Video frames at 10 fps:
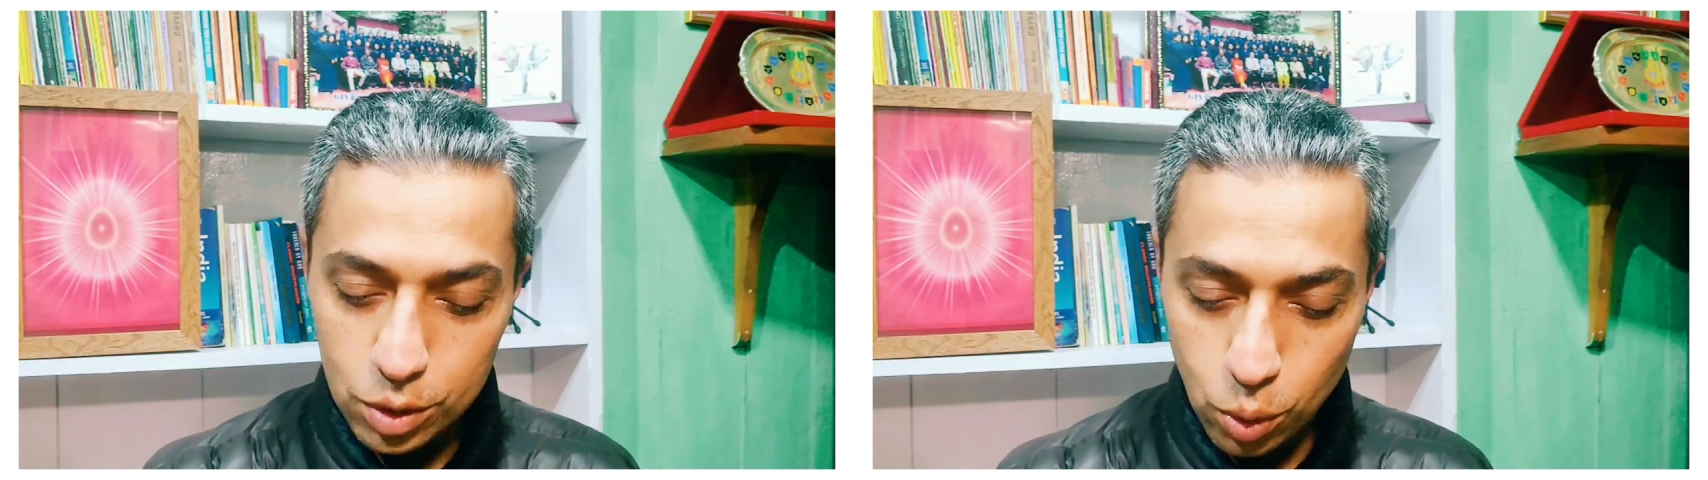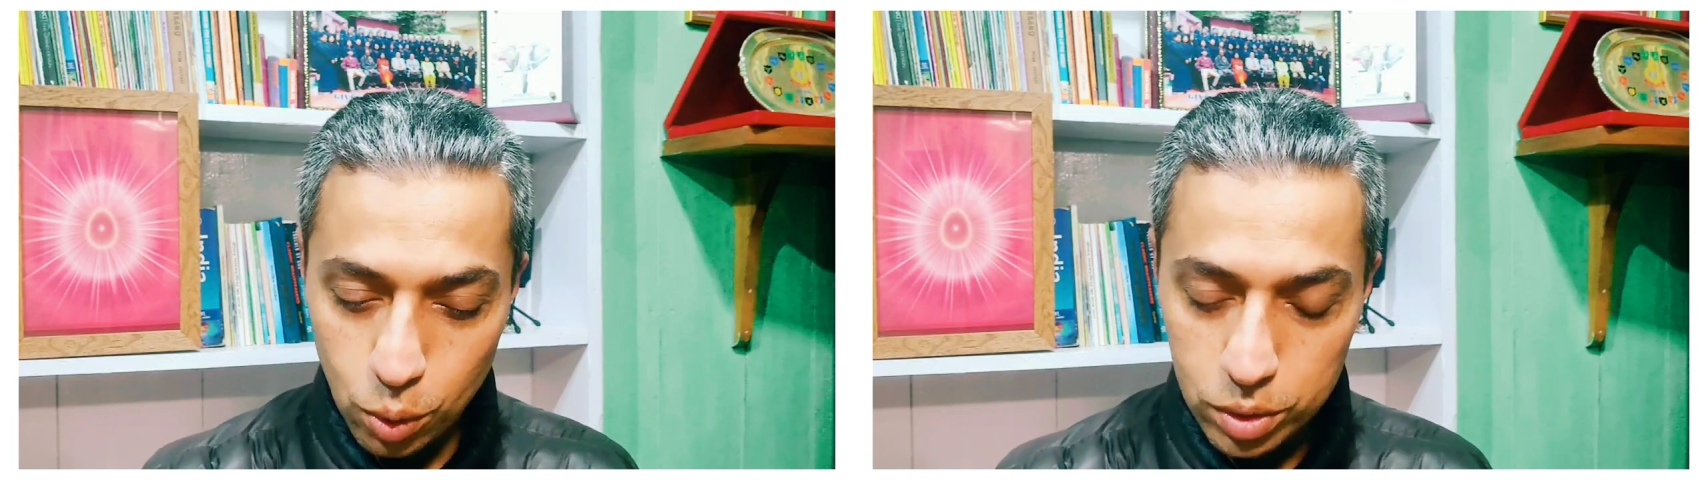
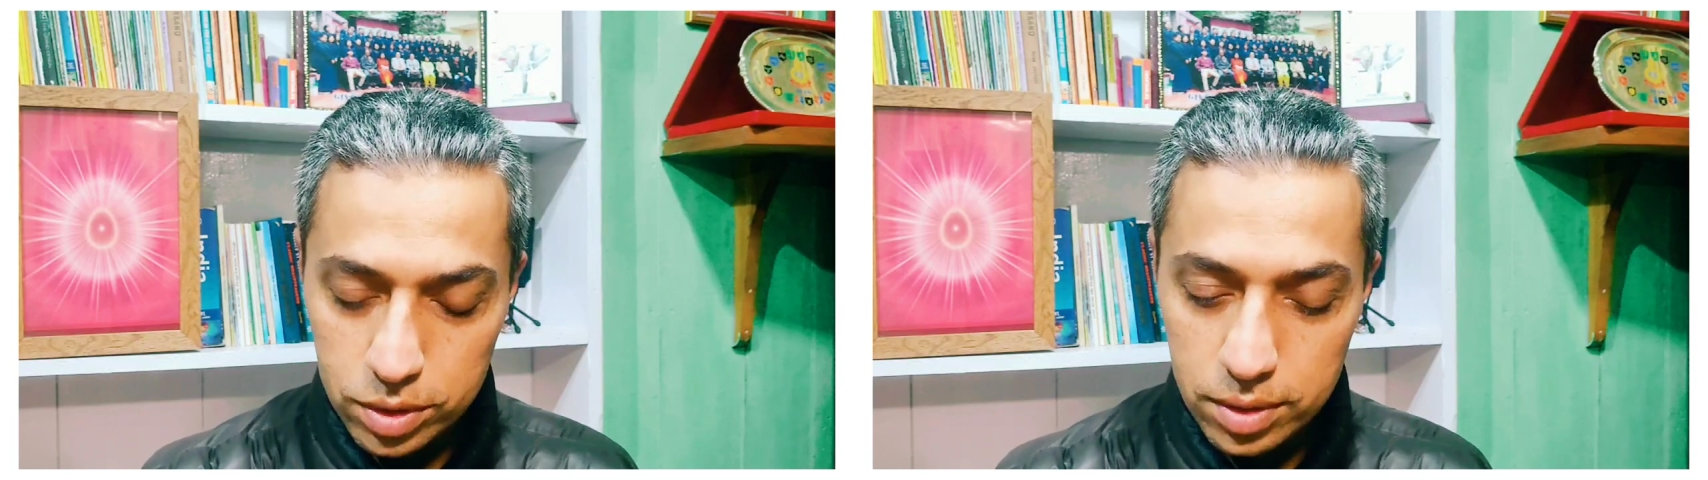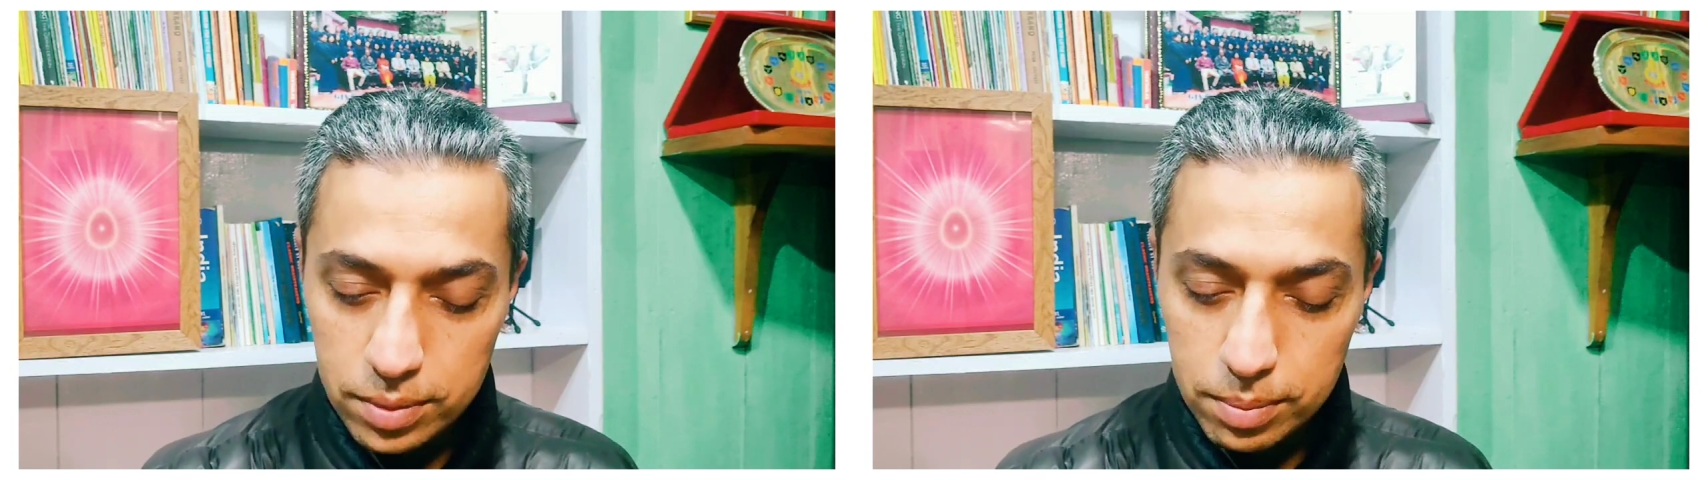
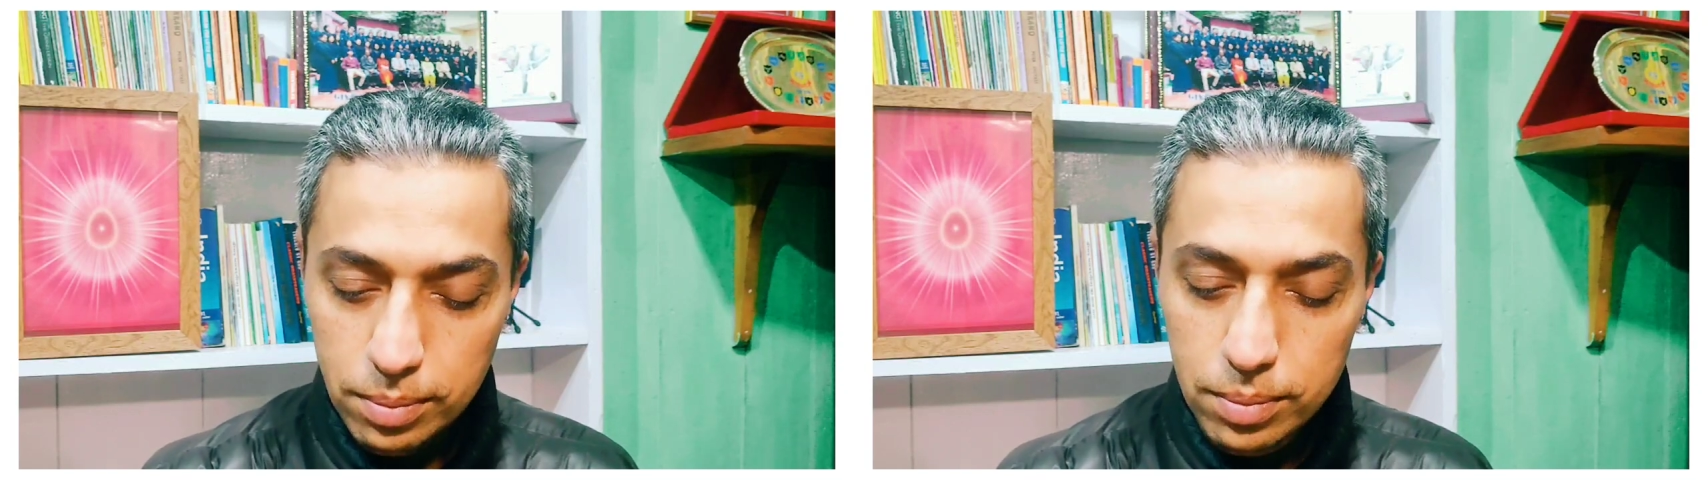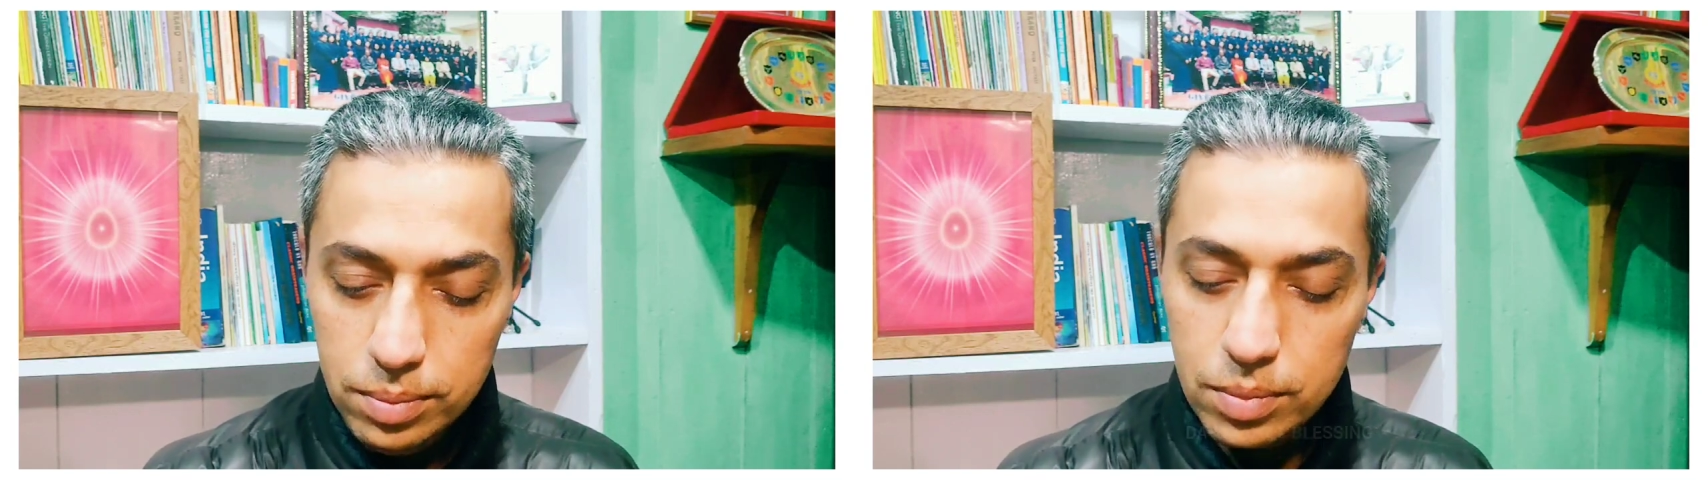Those
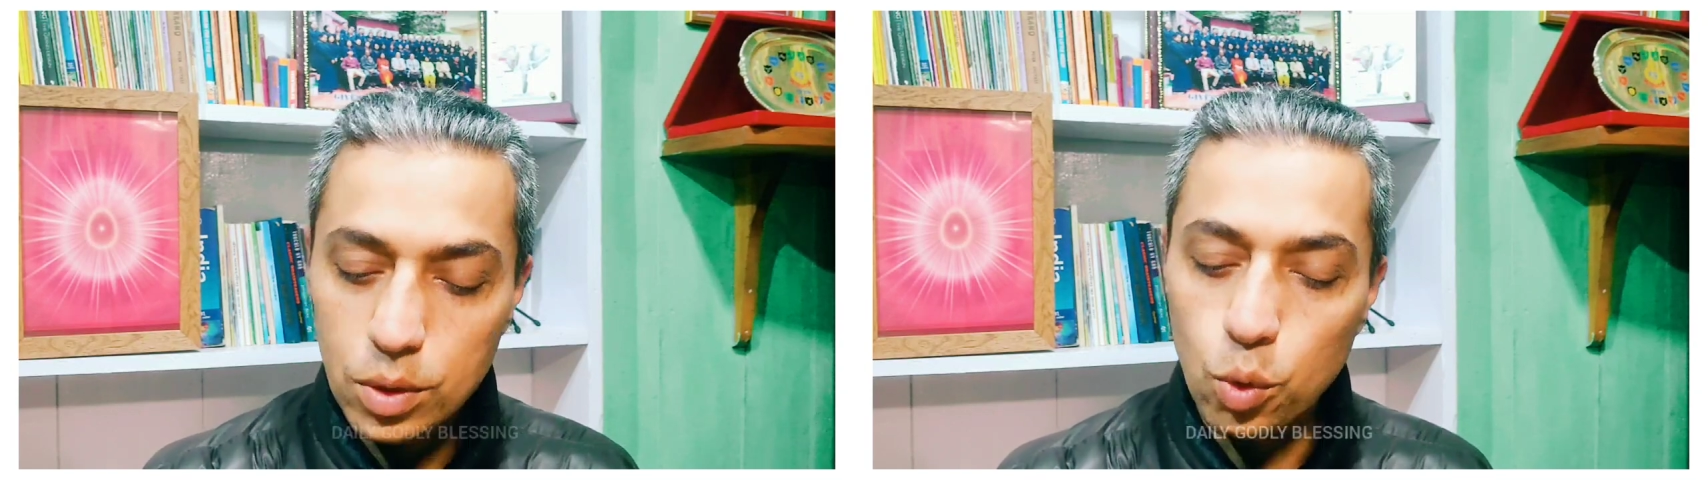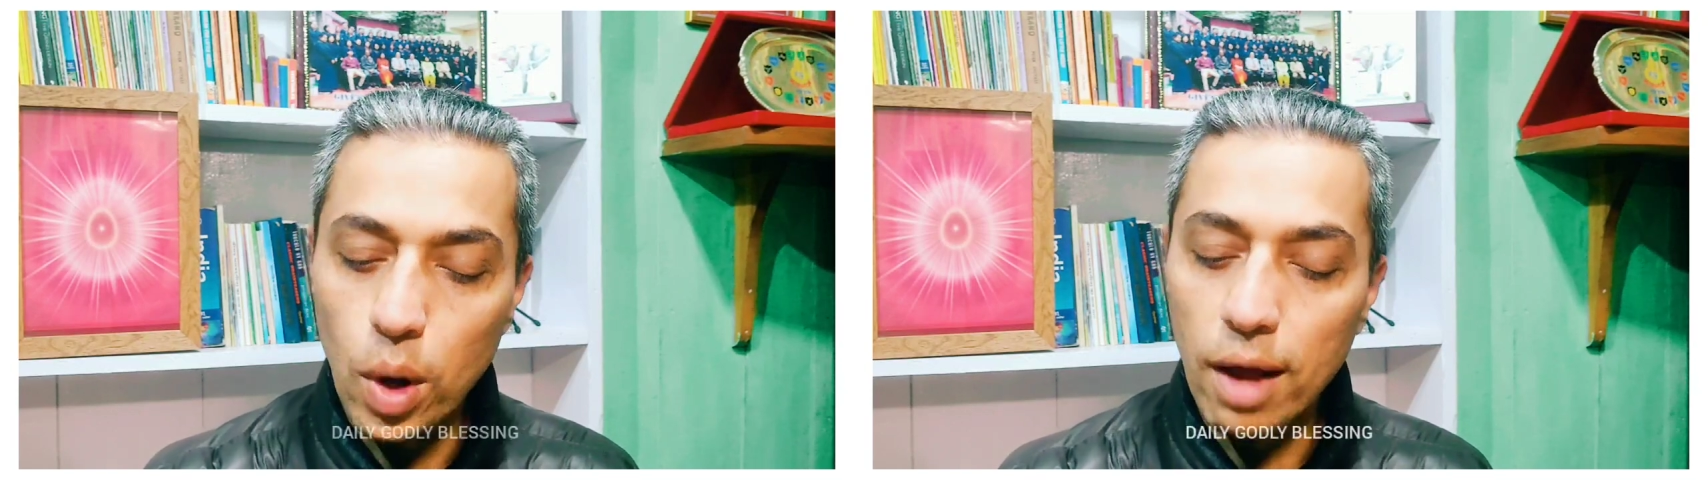
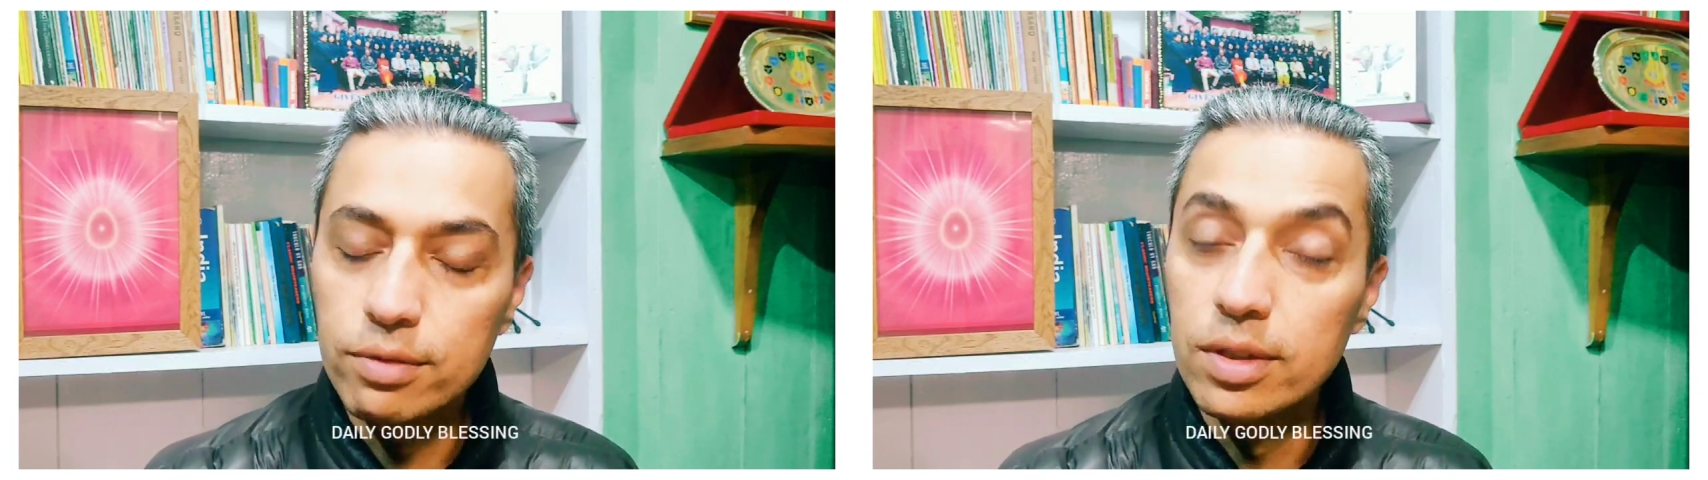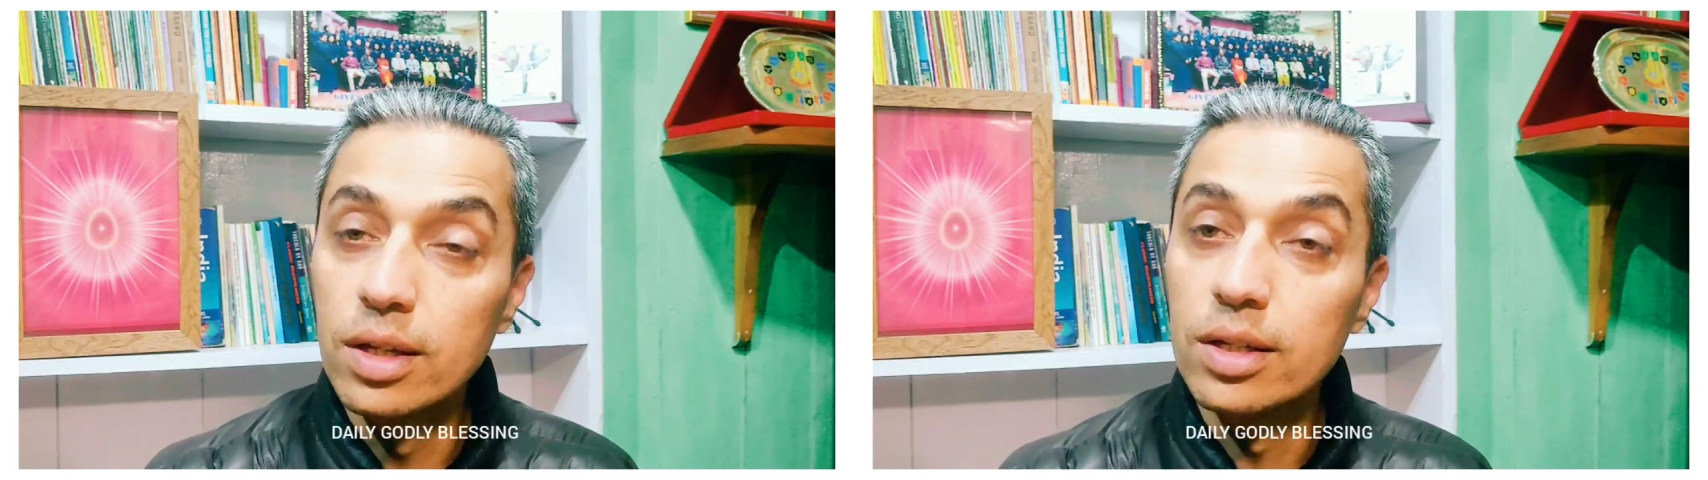who have